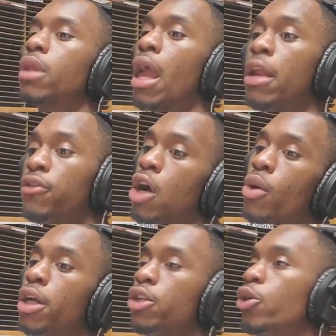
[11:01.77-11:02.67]
And if you don't
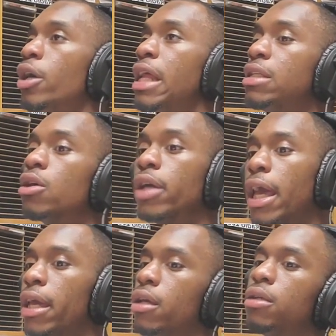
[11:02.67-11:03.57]
want to do it, it's
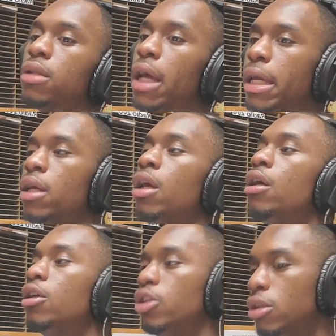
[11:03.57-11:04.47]
okay. Like
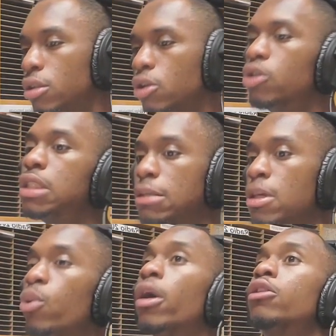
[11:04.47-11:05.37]
you'll see
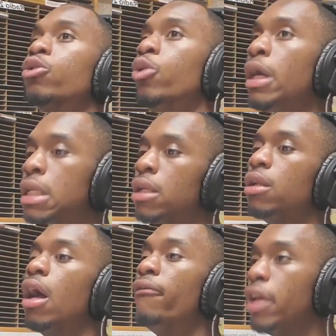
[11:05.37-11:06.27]
me work through it, and
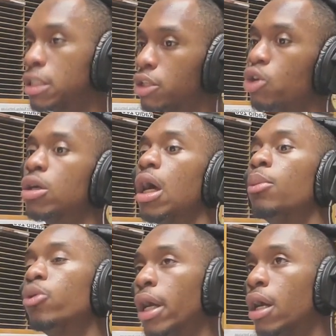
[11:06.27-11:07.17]
then eventually you'll
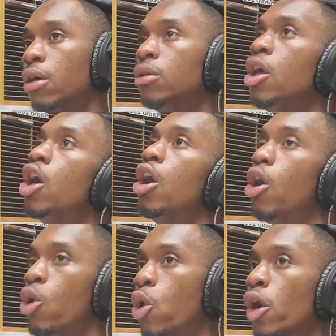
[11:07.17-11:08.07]
come around,
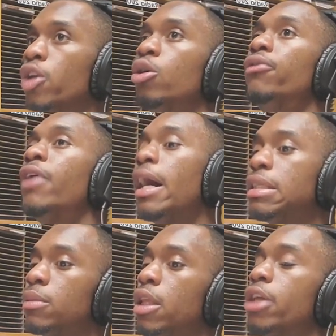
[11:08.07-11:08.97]
or you'll find
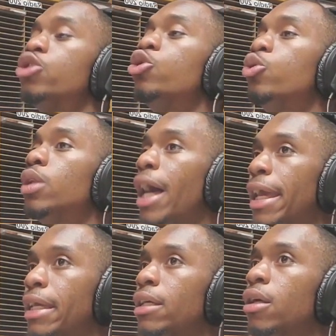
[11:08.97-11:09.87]
something that you
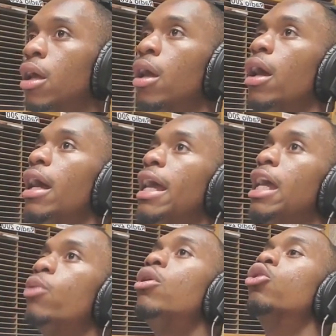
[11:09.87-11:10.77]
like,
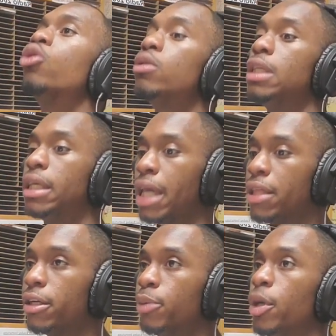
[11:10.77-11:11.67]
and we'll grow
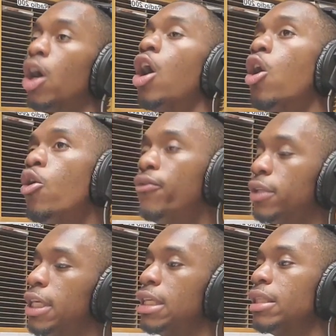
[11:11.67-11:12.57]
together. But
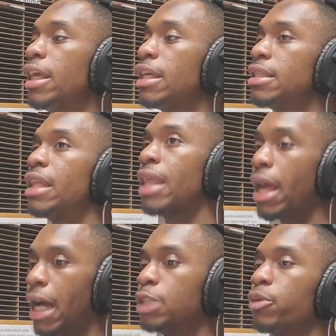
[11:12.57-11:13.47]
hopefully, the things that
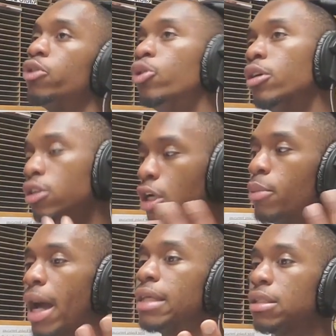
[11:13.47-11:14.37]
that entrepreneur, you know,
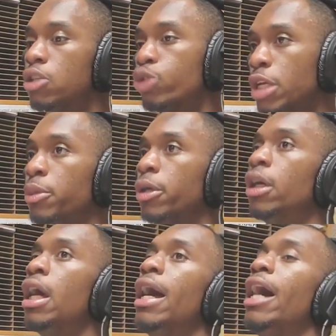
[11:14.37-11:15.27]
mindset, the dreamer,
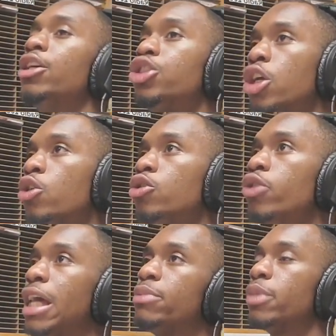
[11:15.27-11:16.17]
has showed
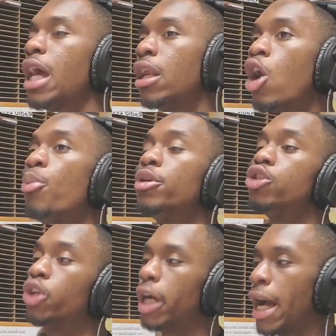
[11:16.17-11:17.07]
you has kind of
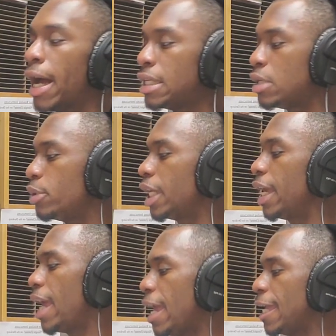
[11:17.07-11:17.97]
opened your eyes to be like,
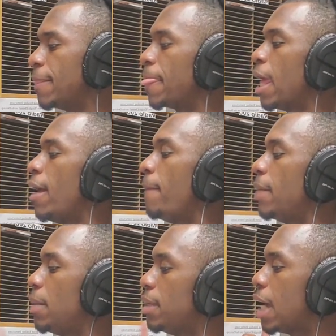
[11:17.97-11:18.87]
hey,
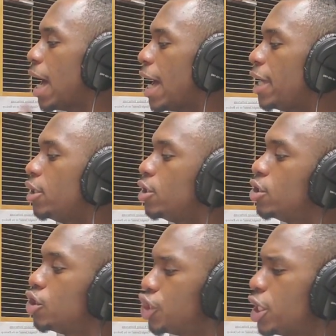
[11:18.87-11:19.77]
maybe I
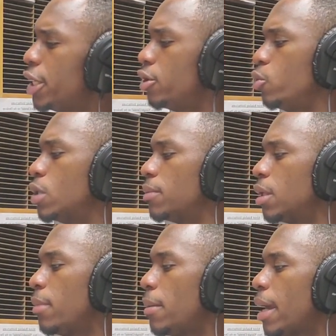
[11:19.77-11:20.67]
should do
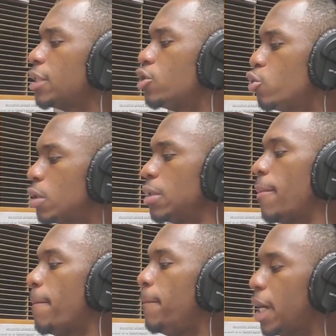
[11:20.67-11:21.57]
something. Maybe I should do
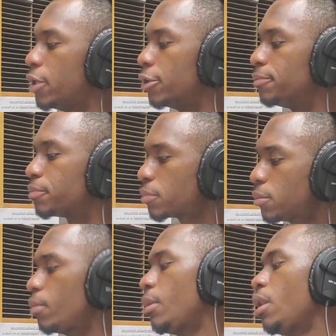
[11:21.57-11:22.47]
something better.
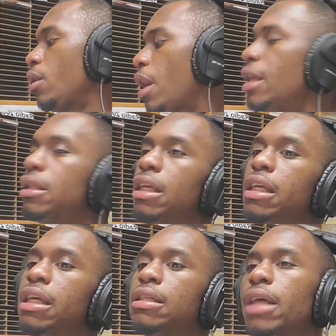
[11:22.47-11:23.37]
And the
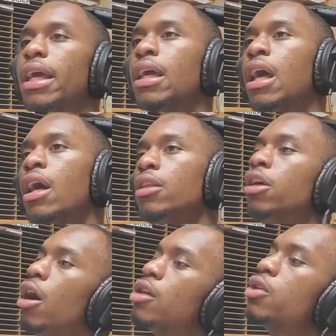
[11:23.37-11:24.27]
thing is, like,
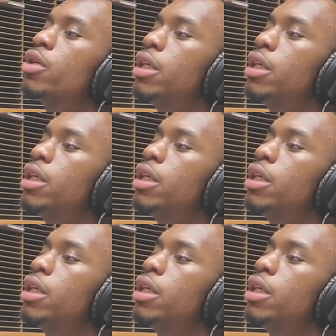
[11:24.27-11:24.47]
they're also